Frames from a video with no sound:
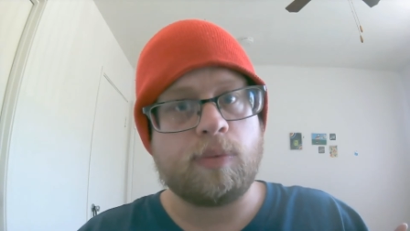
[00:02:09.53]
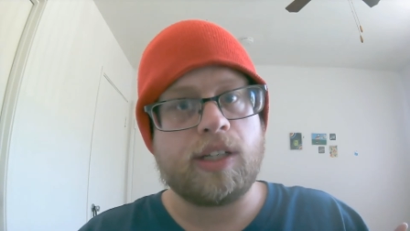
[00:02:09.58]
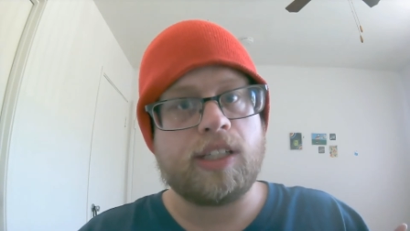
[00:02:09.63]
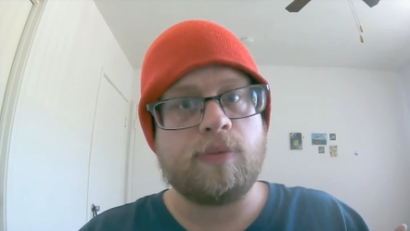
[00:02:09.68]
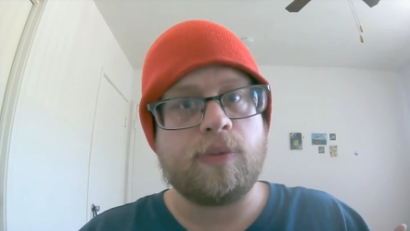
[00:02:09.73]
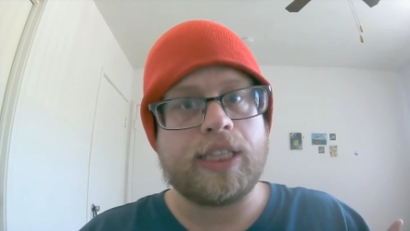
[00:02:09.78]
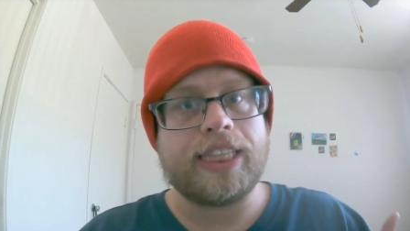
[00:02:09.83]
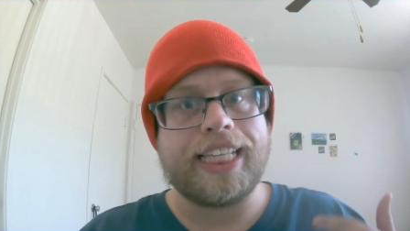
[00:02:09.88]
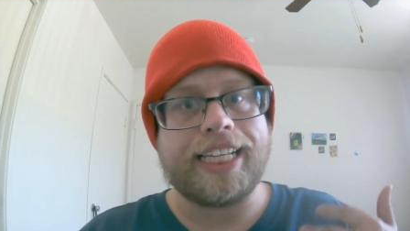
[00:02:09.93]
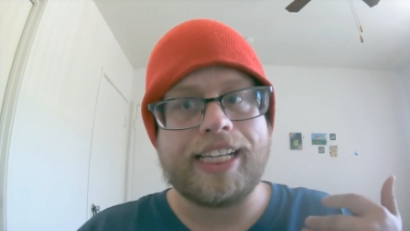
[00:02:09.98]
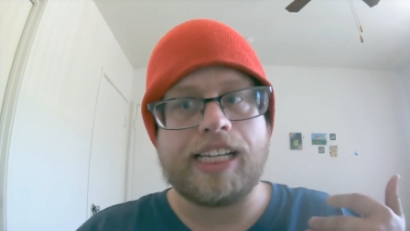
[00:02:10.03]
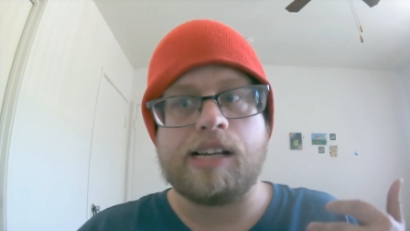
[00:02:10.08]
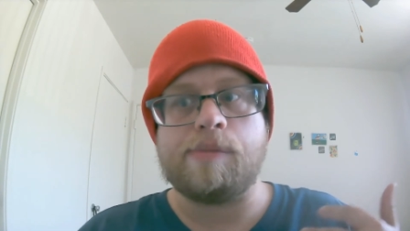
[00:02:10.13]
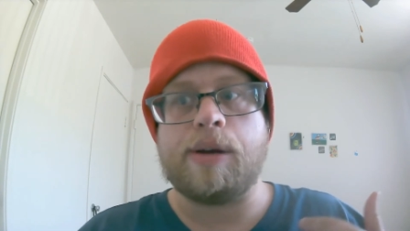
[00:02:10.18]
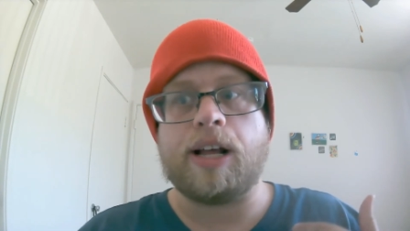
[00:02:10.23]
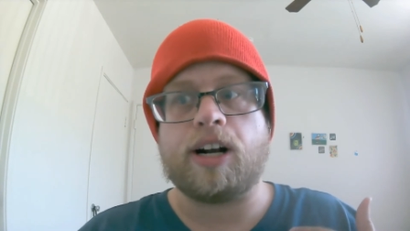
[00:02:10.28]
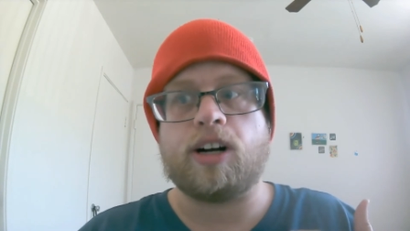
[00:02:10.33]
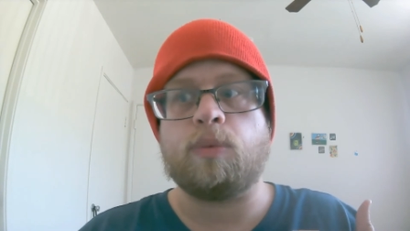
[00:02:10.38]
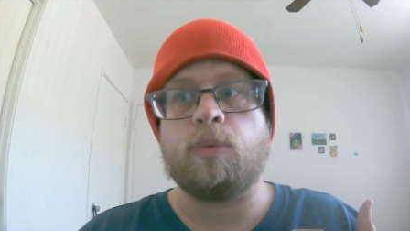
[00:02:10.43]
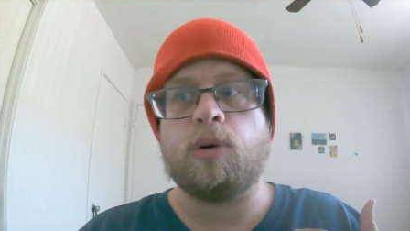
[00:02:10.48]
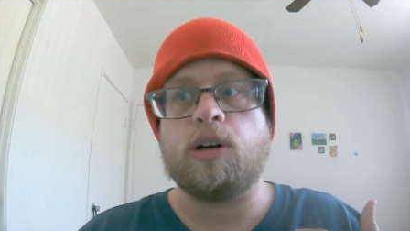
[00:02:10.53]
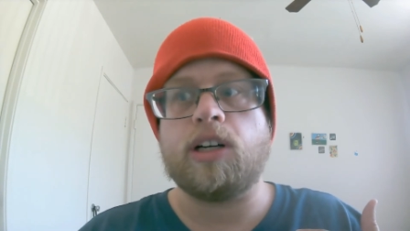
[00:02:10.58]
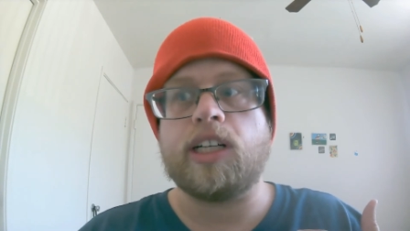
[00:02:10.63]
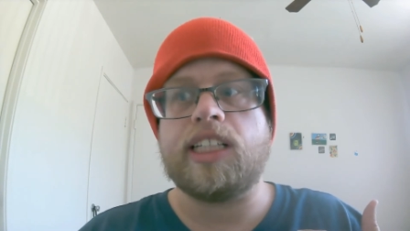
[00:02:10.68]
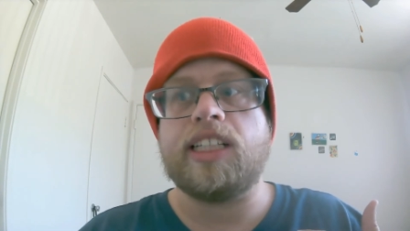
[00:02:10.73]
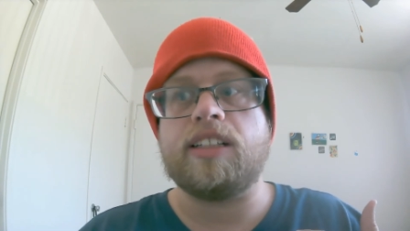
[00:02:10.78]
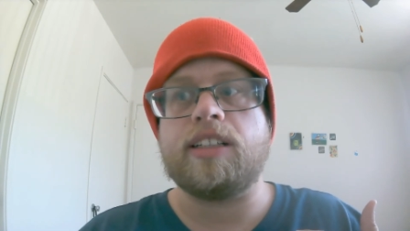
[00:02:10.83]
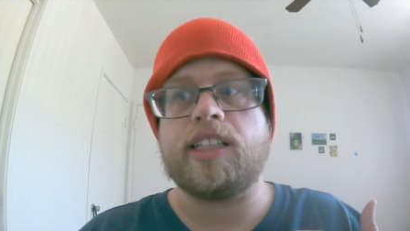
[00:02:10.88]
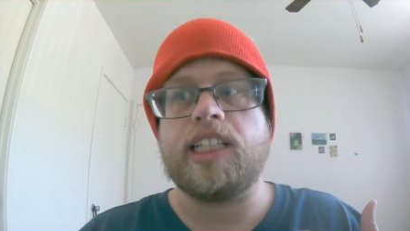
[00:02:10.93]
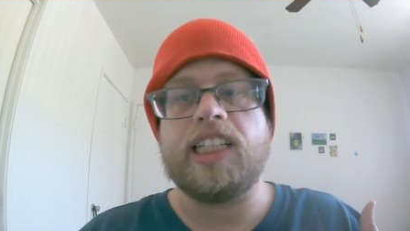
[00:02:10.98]
when when thinking about her
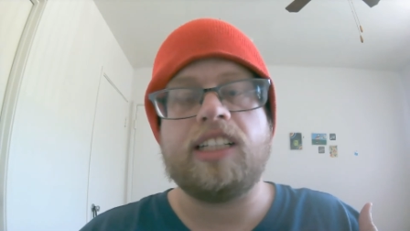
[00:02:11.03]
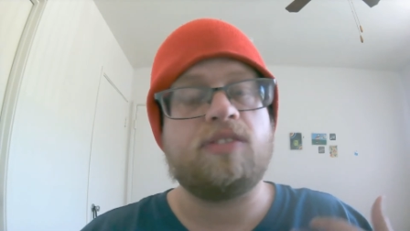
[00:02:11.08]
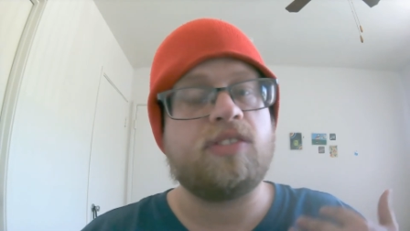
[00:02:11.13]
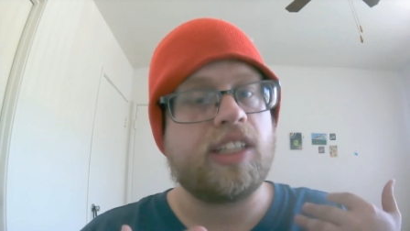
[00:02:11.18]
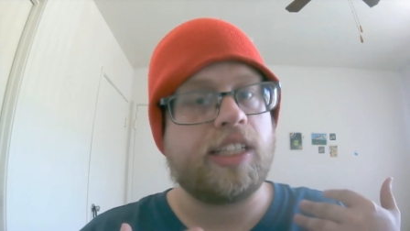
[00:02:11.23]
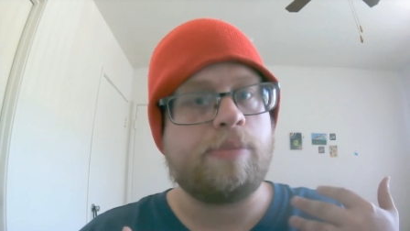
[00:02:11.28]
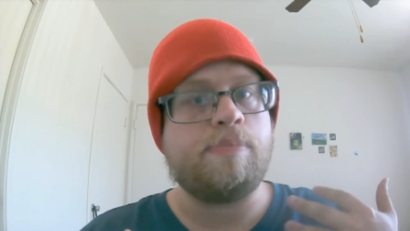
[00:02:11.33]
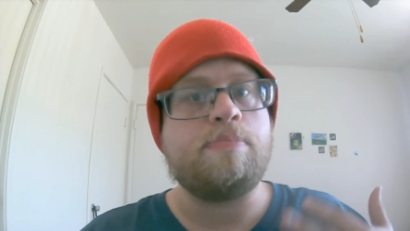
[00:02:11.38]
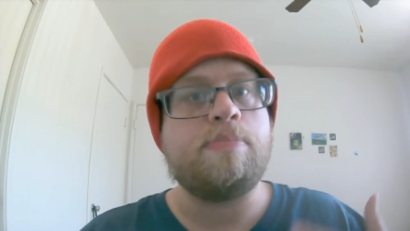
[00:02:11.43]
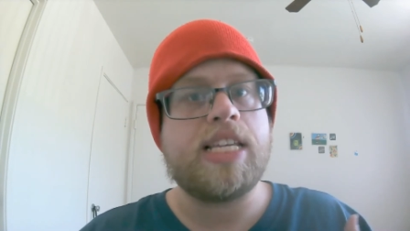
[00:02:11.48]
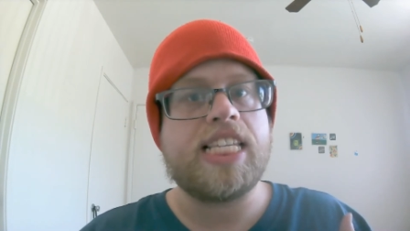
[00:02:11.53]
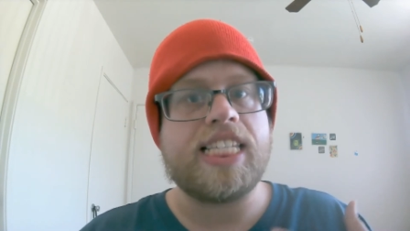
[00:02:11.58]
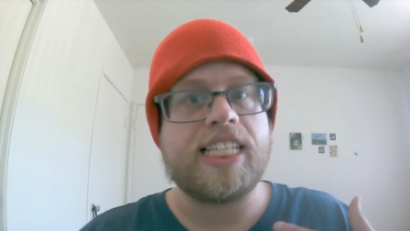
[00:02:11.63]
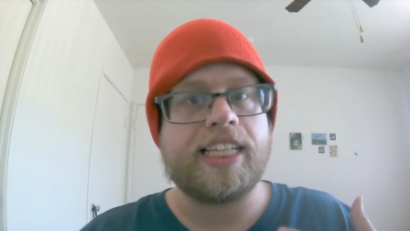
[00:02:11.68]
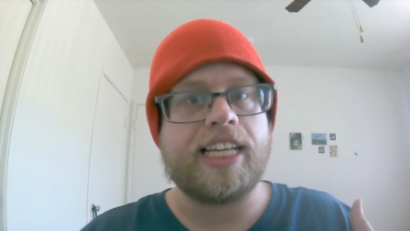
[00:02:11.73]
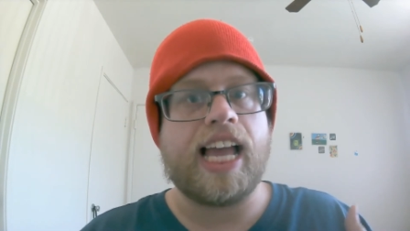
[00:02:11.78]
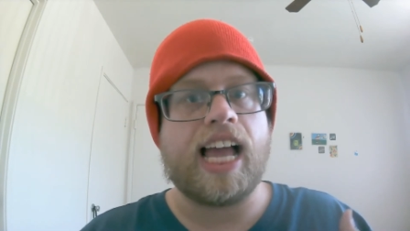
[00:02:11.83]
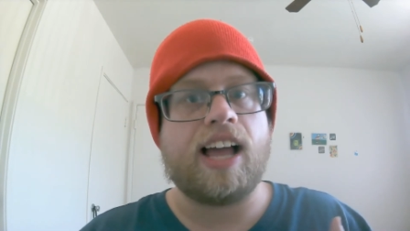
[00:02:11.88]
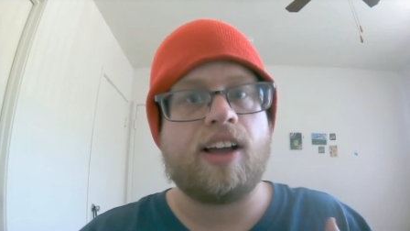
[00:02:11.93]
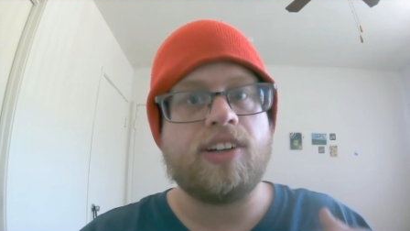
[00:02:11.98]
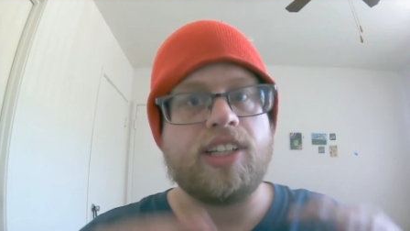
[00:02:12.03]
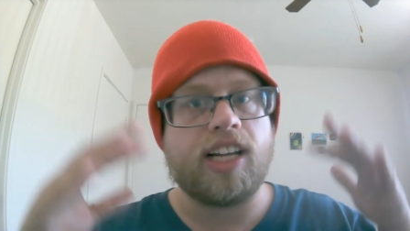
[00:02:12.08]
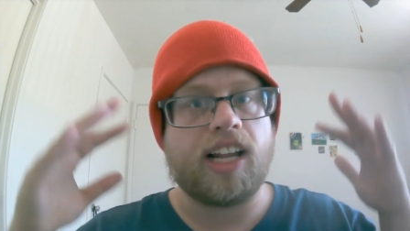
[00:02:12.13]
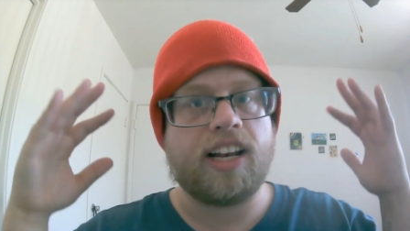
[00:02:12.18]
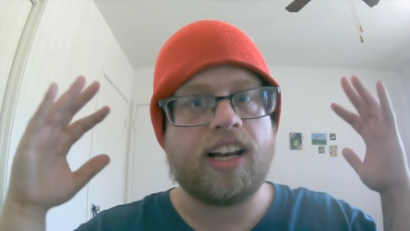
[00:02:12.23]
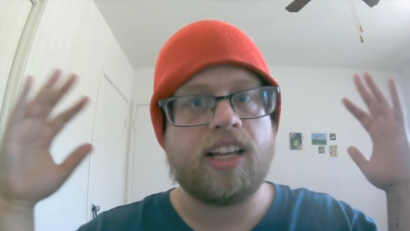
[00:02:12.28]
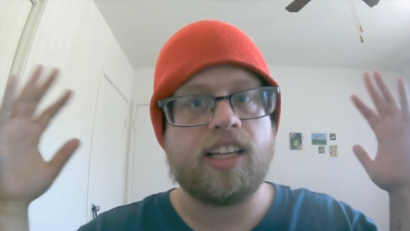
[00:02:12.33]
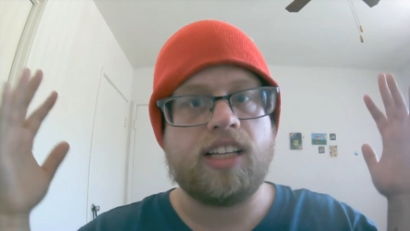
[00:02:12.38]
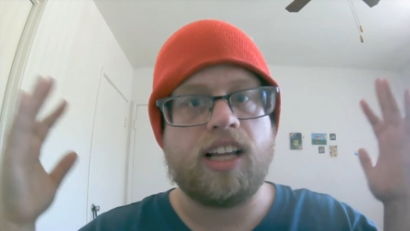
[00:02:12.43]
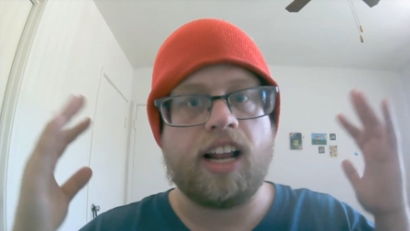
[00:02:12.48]
work, you're you're really missing out
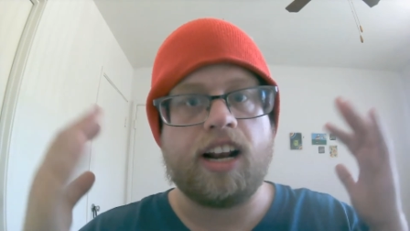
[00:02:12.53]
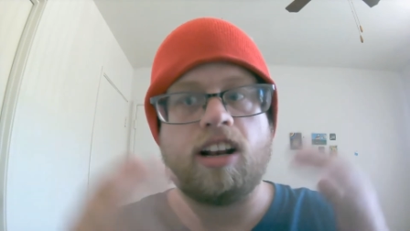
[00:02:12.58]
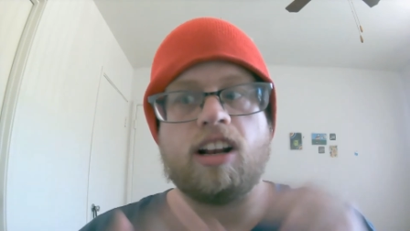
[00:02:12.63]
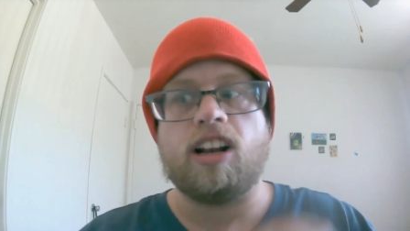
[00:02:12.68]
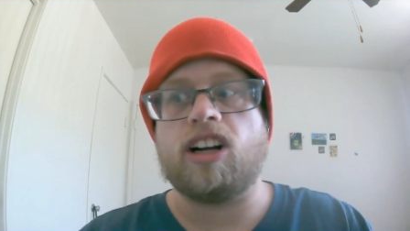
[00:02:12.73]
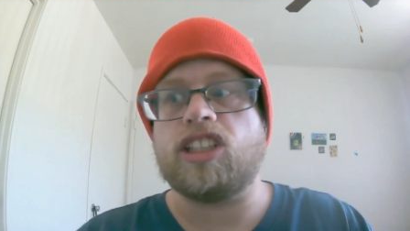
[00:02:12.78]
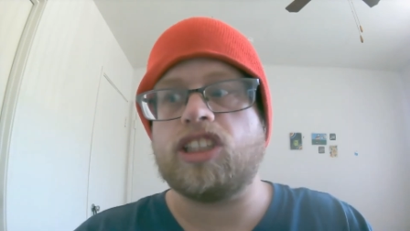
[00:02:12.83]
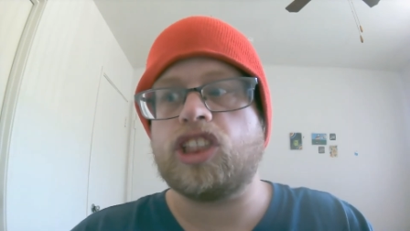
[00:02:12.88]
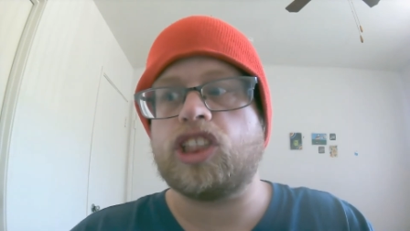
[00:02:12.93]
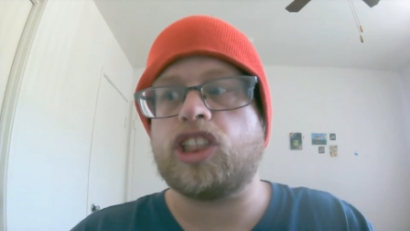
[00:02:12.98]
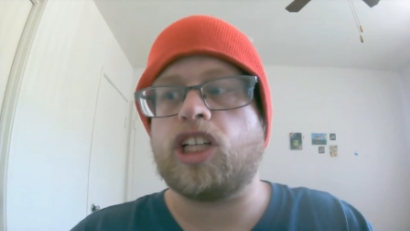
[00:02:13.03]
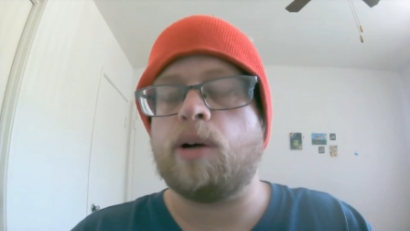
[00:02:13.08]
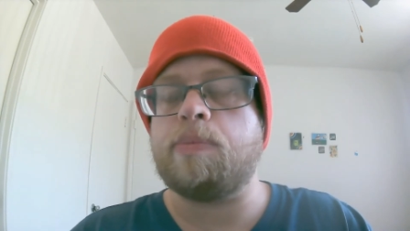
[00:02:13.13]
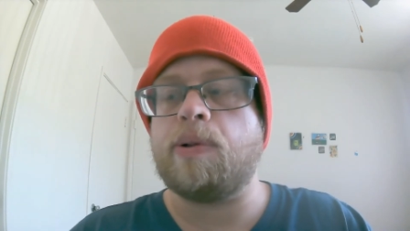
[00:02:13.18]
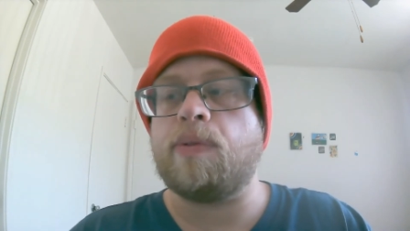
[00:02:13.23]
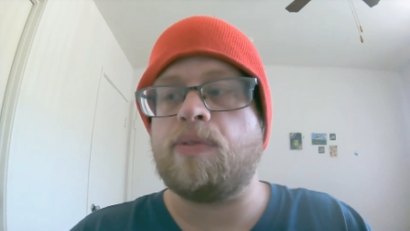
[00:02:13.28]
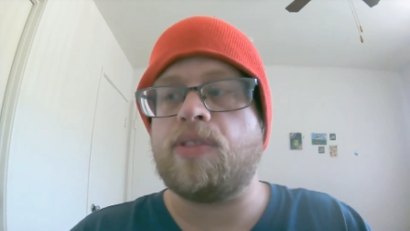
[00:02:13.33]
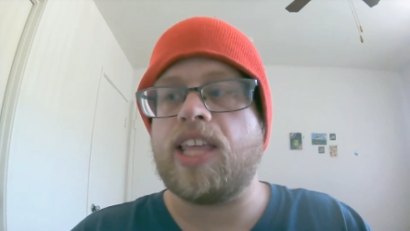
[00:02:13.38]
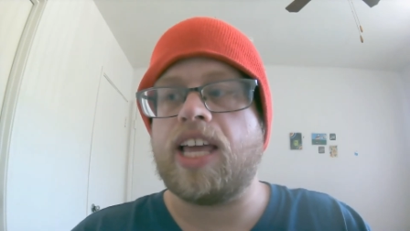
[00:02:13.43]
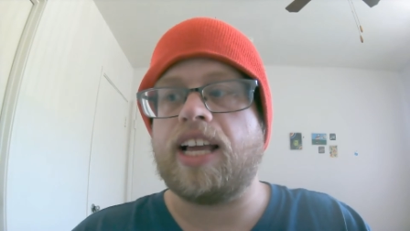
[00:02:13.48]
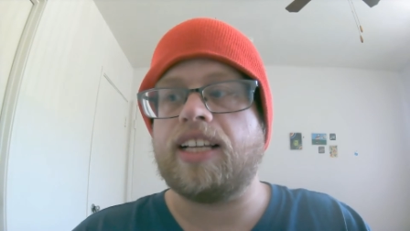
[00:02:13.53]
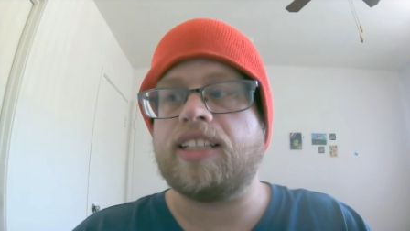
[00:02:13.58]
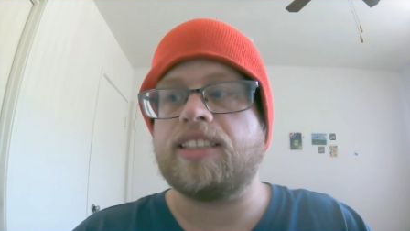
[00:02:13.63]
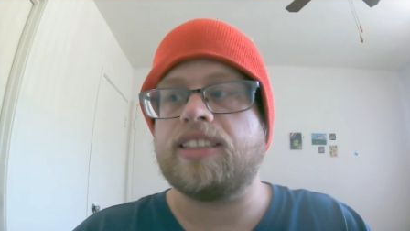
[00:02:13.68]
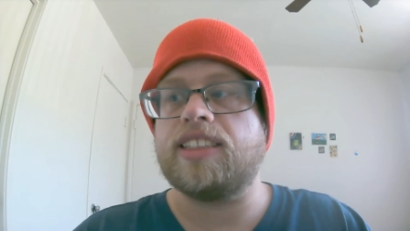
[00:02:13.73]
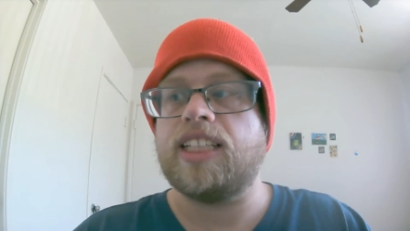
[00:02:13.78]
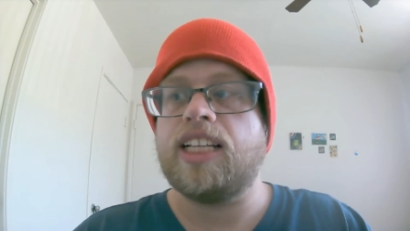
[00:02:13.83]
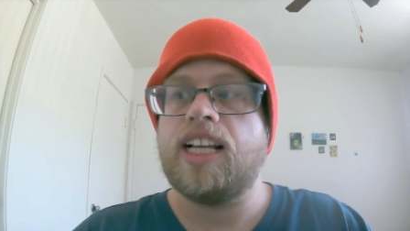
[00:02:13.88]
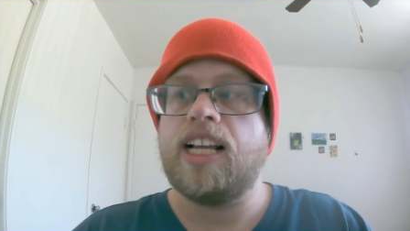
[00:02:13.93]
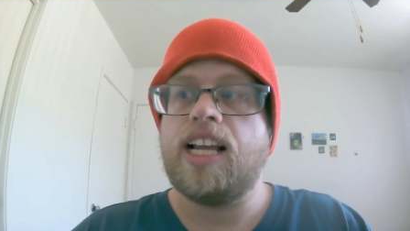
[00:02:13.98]
on a on a large scope of
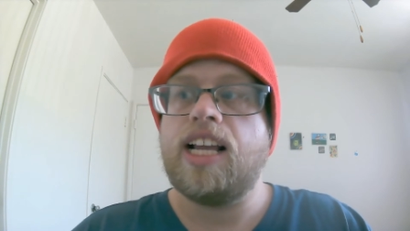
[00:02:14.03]
things.